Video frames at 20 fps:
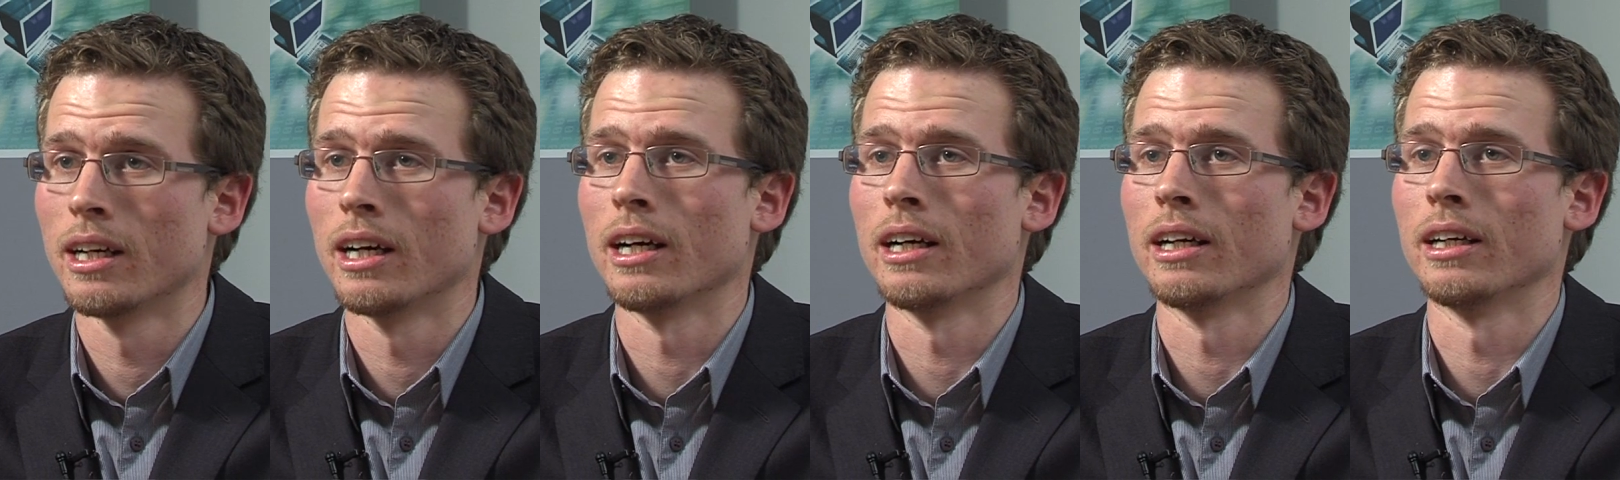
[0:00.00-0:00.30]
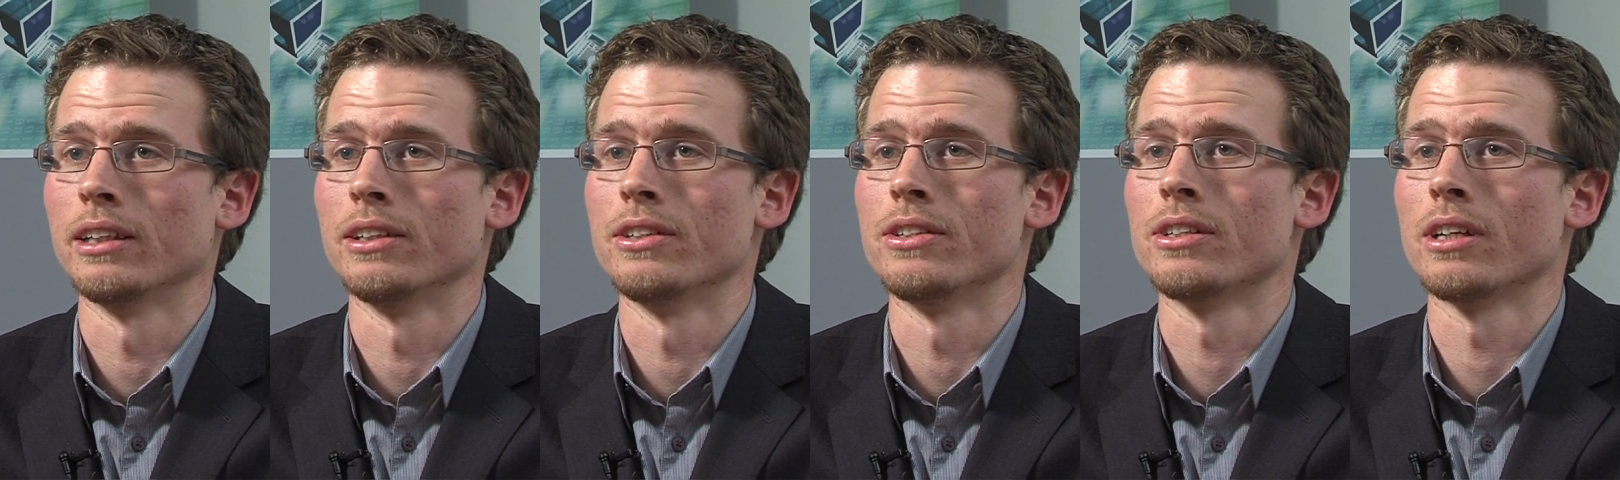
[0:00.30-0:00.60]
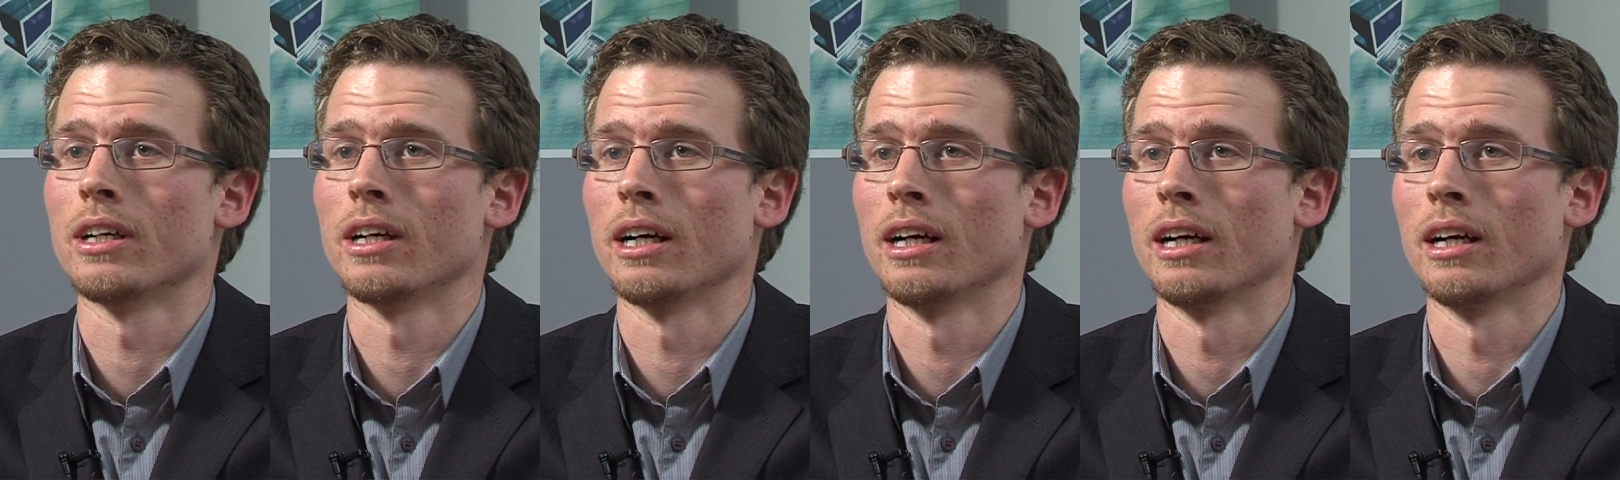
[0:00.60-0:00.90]

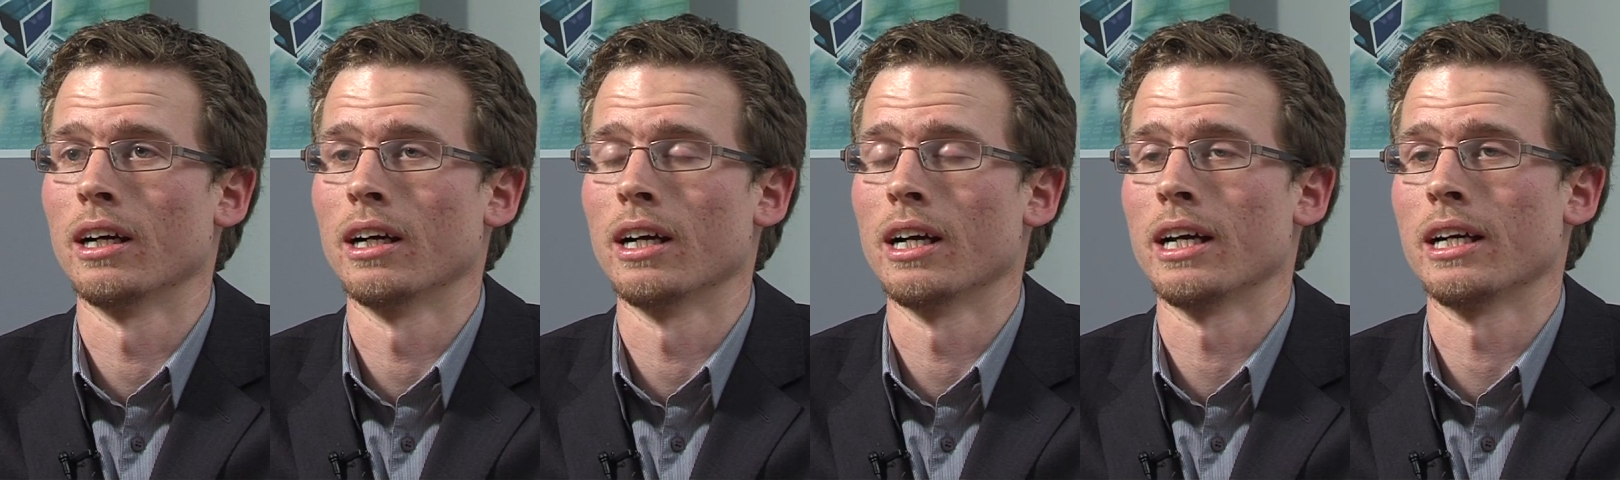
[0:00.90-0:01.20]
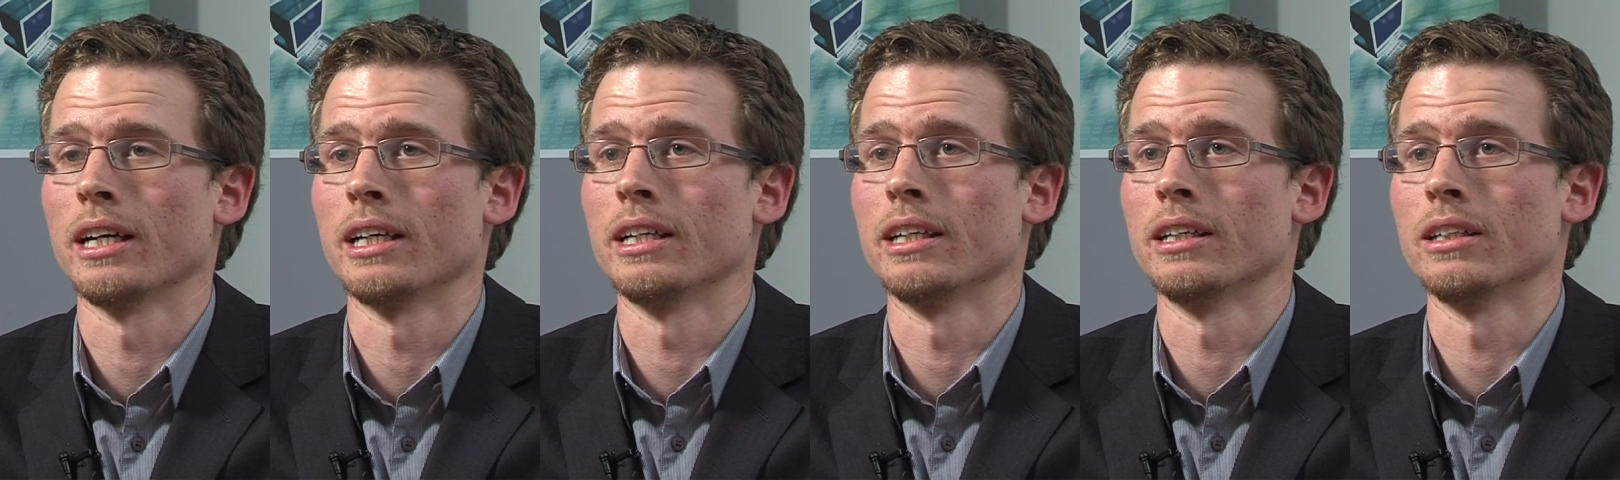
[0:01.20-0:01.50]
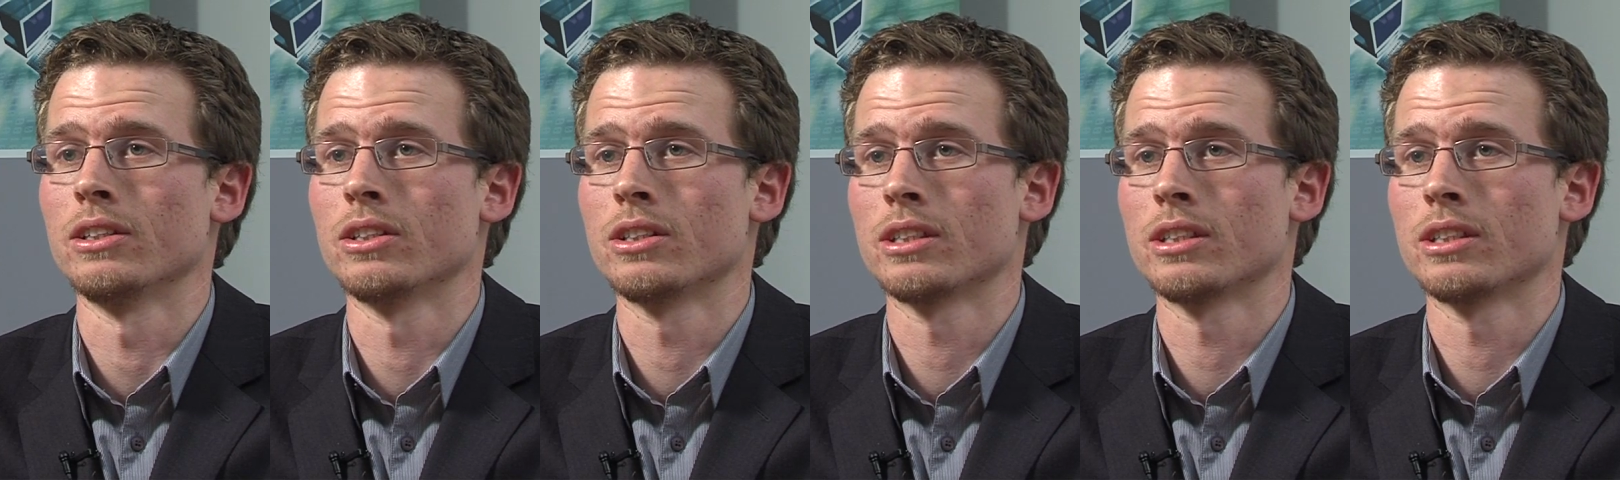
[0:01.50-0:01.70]
as uh, a